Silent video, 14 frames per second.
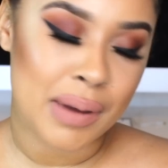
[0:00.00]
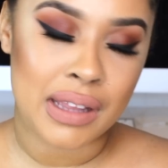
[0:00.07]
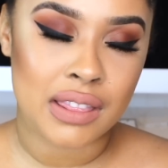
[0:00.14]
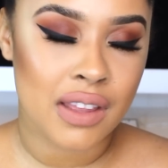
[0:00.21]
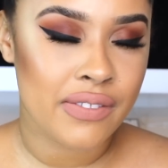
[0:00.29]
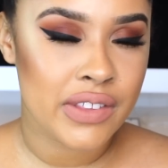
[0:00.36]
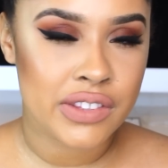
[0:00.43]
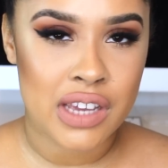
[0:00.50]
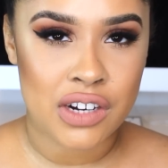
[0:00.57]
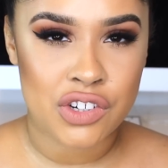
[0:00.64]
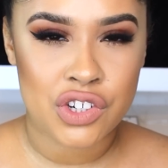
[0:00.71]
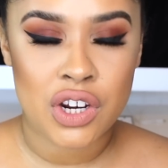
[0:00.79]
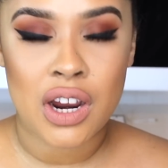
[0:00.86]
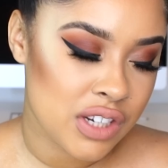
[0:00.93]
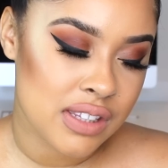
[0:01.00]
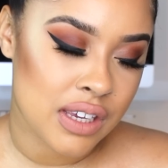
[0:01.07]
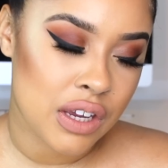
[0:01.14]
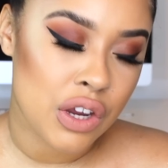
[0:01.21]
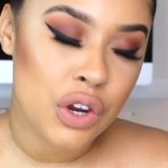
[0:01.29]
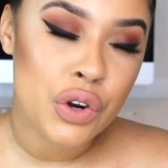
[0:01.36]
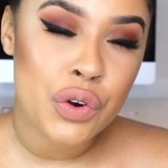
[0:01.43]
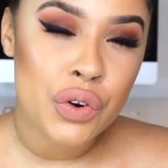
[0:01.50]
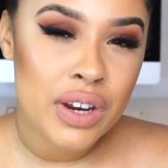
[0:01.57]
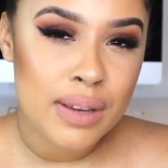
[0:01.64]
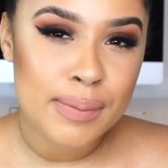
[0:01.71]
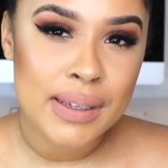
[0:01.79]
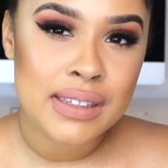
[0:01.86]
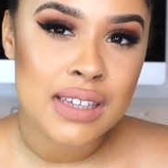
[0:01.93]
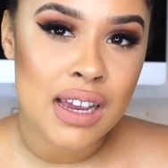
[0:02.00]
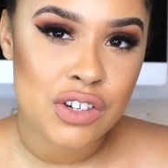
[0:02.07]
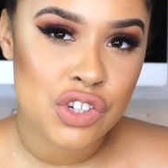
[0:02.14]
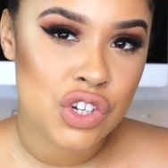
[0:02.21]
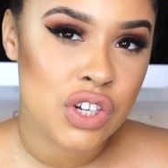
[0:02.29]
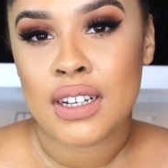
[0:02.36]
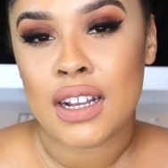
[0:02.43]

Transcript: I love the texture. It's like a creamy texture.